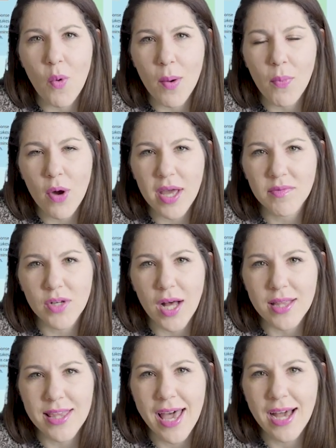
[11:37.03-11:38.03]
one point of
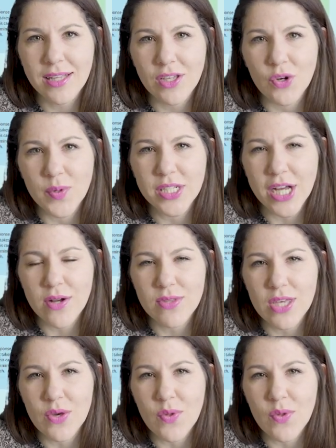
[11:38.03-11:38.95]
contact and reach out to